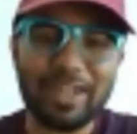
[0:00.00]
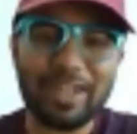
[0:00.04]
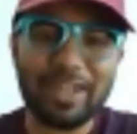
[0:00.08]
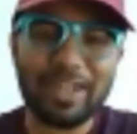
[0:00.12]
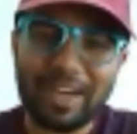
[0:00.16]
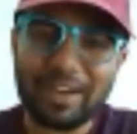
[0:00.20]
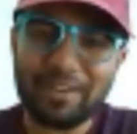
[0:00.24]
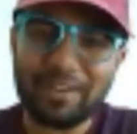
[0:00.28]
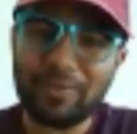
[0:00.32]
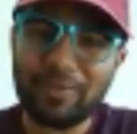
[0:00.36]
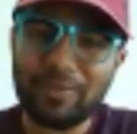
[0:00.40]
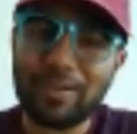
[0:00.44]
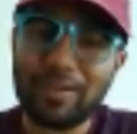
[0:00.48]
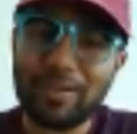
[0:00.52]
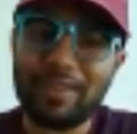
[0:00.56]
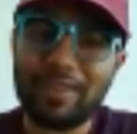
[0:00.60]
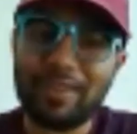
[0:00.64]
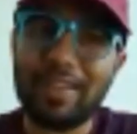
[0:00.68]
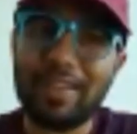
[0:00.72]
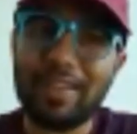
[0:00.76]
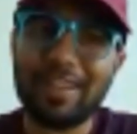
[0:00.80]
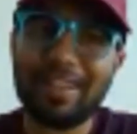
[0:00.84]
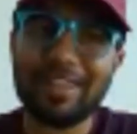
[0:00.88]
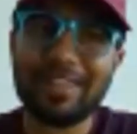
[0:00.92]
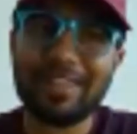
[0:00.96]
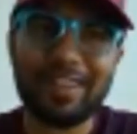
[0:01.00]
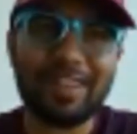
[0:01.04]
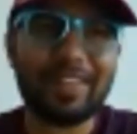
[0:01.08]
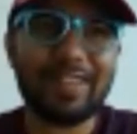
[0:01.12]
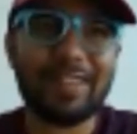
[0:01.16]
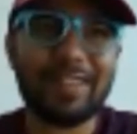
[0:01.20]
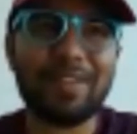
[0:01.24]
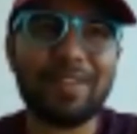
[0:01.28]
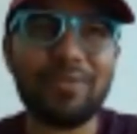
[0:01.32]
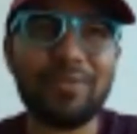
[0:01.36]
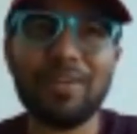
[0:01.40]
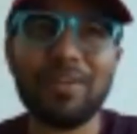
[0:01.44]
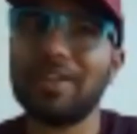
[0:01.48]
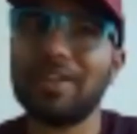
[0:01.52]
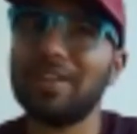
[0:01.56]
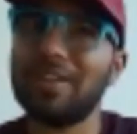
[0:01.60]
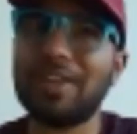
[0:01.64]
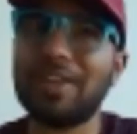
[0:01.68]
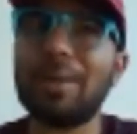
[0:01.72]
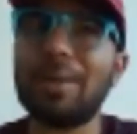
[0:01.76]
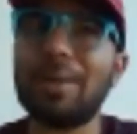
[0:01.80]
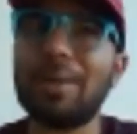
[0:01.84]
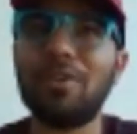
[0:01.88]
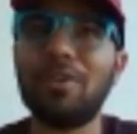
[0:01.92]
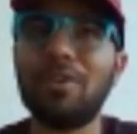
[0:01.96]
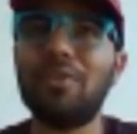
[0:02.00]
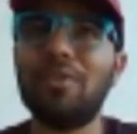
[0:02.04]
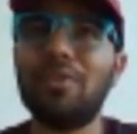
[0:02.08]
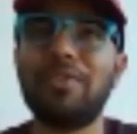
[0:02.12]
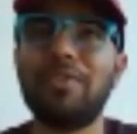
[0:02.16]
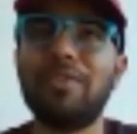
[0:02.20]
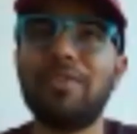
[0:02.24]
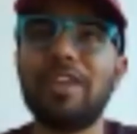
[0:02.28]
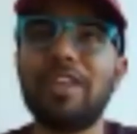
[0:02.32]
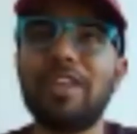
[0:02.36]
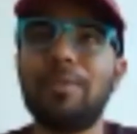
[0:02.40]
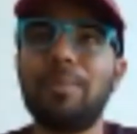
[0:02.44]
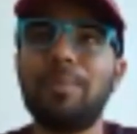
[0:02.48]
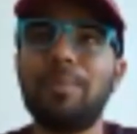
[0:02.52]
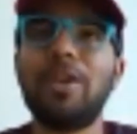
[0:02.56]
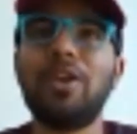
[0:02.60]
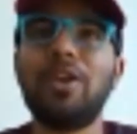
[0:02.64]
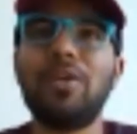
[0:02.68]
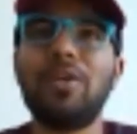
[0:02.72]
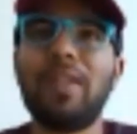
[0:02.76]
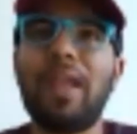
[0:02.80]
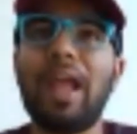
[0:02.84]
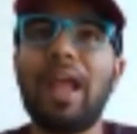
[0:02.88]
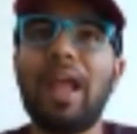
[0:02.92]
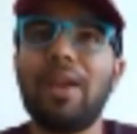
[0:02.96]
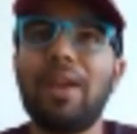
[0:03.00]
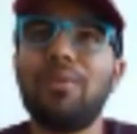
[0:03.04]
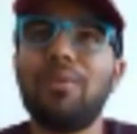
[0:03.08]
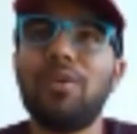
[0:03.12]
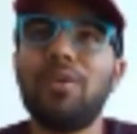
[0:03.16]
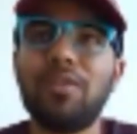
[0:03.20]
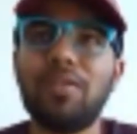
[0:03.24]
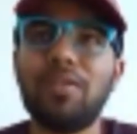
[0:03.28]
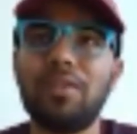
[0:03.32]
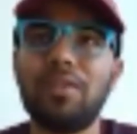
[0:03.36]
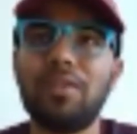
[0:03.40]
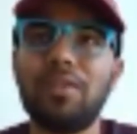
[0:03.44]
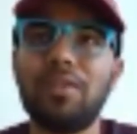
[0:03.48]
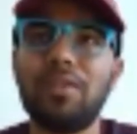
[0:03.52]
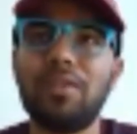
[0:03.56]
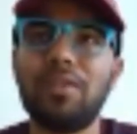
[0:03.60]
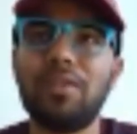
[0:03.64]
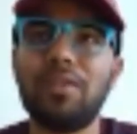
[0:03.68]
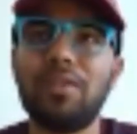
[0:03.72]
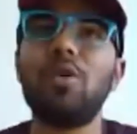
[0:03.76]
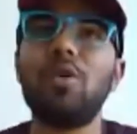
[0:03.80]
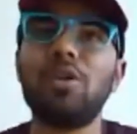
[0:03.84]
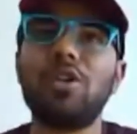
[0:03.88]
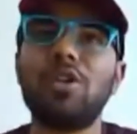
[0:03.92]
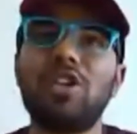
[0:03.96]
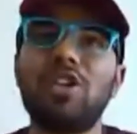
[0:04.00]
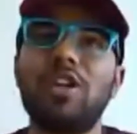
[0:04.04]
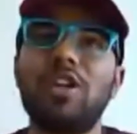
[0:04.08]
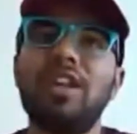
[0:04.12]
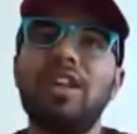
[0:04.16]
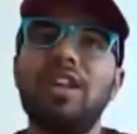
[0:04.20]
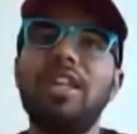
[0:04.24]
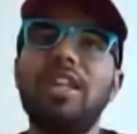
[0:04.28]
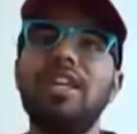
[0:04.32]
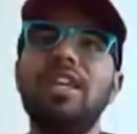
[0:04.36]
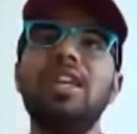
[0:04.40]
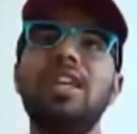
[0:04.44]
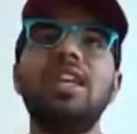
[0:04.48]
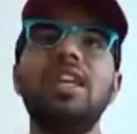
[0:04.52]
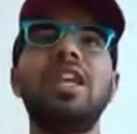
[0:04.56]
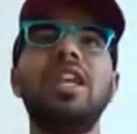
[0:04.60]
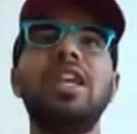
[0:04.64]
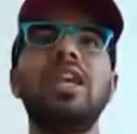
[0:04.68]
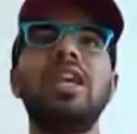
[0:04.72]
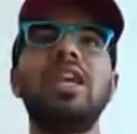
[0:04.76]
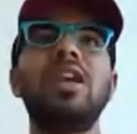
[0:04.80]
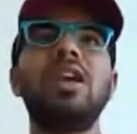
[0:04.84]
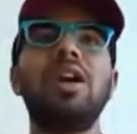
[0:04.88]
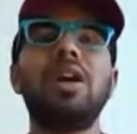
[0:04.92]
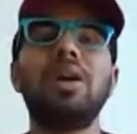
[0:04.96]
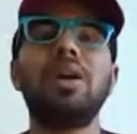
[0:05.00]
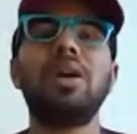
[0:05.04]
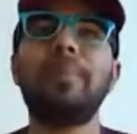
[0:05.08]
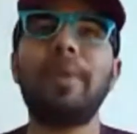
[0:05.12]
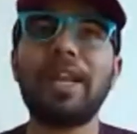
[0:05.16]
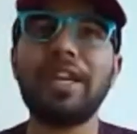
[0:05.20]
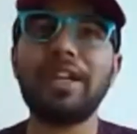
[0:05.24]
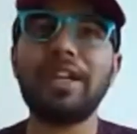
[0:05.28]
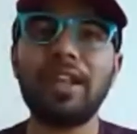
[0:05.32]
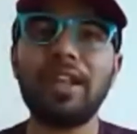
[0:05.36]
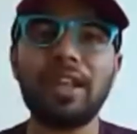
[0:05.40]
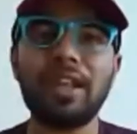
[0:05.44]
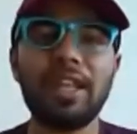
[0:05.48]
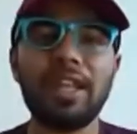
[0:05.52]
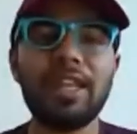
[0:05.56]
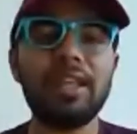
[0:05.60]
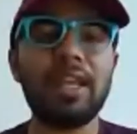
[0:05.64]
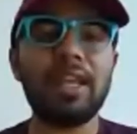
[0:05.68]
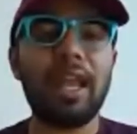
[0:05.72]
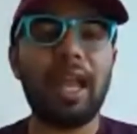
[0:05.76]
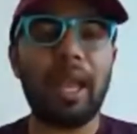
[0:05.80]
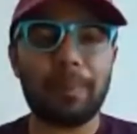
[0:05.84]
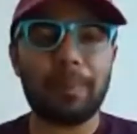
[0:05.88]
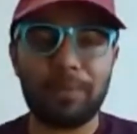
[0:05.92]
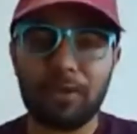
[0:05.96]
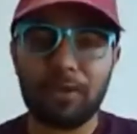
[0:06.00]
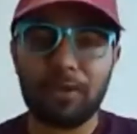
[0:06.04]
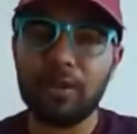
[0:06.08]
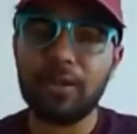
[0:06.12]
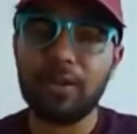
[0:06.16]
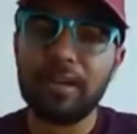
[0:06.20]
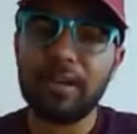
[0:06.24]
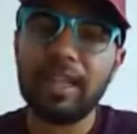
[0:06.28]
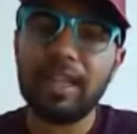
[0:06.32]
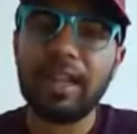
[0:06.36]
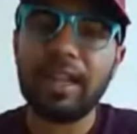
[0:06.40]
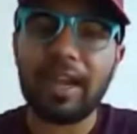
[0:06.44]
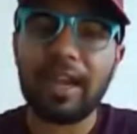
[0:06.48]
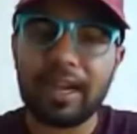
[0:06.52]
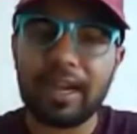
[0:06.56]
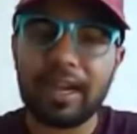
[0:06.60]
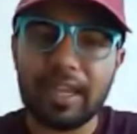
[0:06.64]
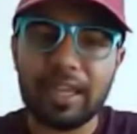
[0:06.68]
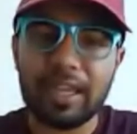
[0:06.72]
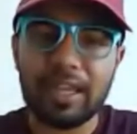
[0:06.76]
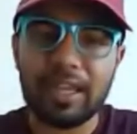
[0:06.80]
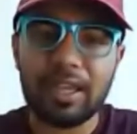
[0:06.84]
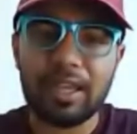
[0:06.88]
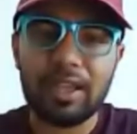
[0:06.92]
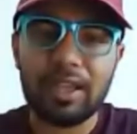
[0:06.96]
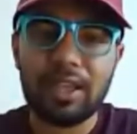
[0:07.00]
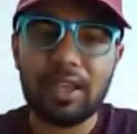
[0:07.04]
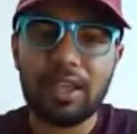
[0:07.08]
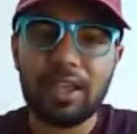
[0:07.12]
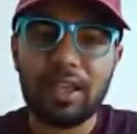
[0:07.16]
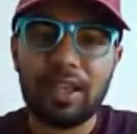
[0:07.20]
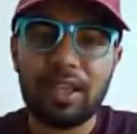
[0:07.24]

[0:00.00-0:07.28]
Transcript: But that was just the first couple of weeks because I was emotionally, mentally absolutely ready.